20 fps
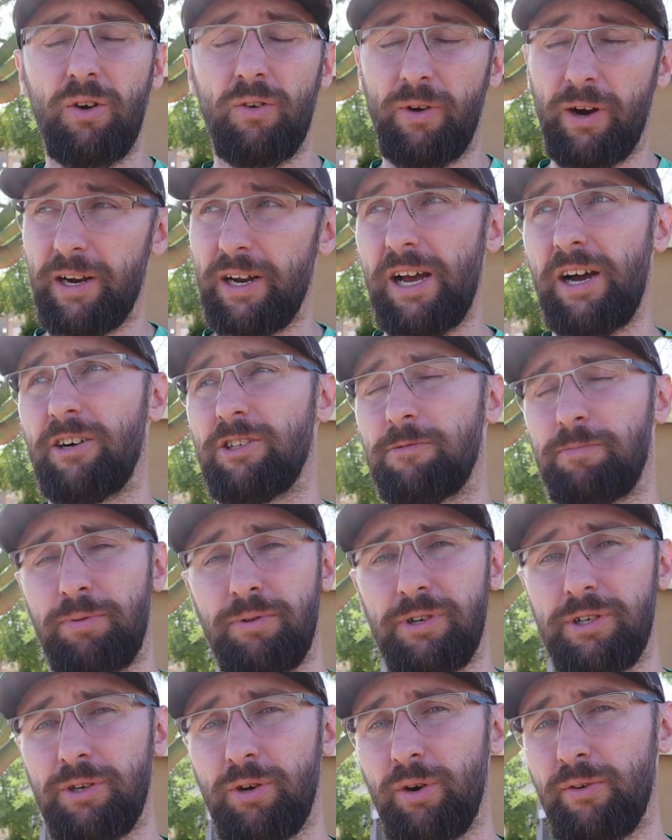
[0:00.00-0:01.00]
Right now it's
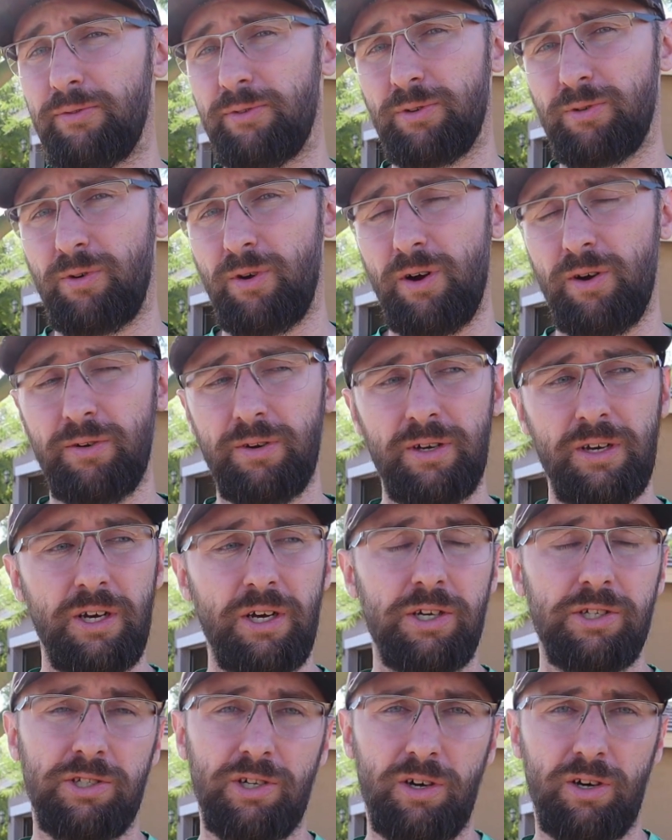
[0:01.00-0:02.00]
pretty overgrown,
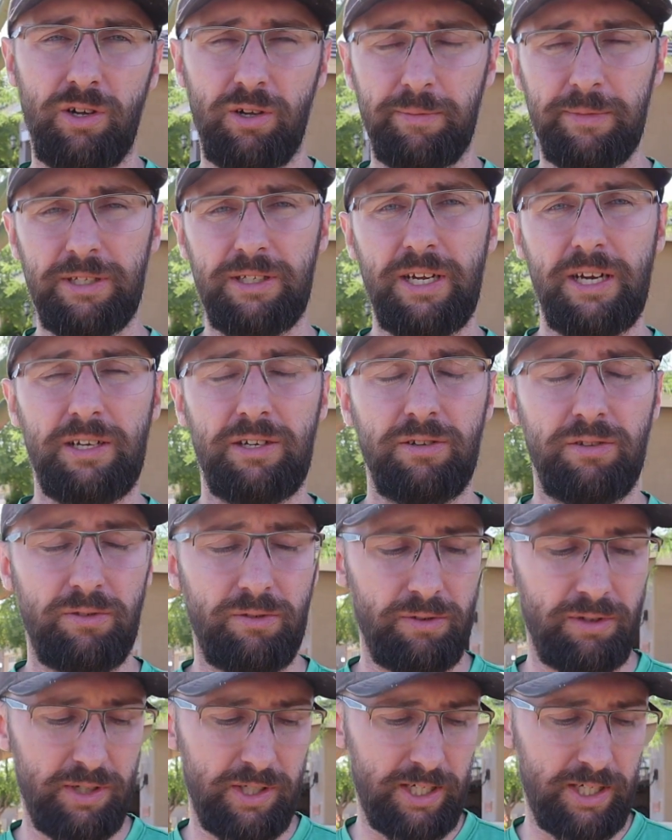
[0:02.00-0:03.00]
so let me take you through the